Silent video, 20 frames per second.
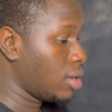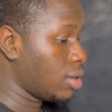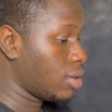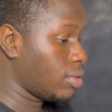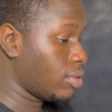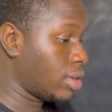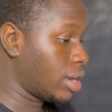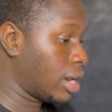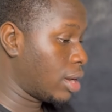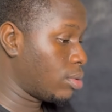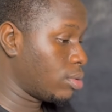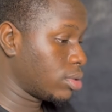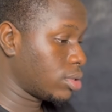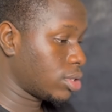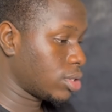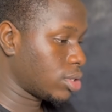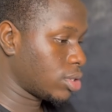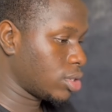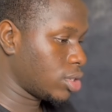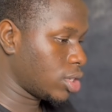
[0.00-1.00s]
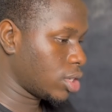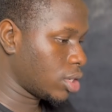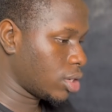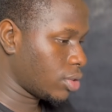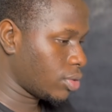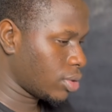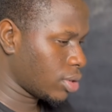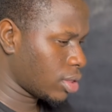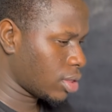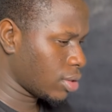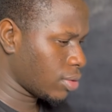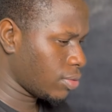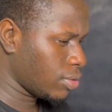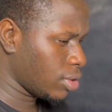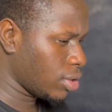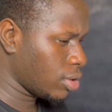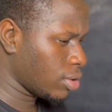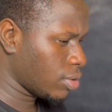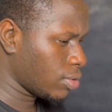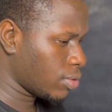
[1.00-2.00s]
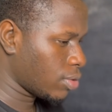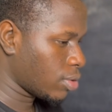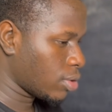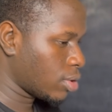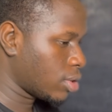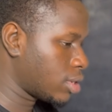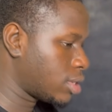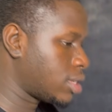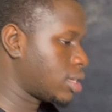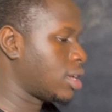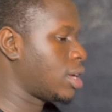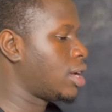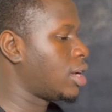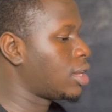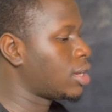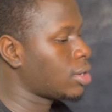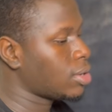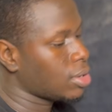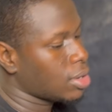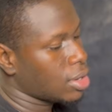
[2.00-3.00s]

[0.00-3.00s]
and I want it to generate the video for us. And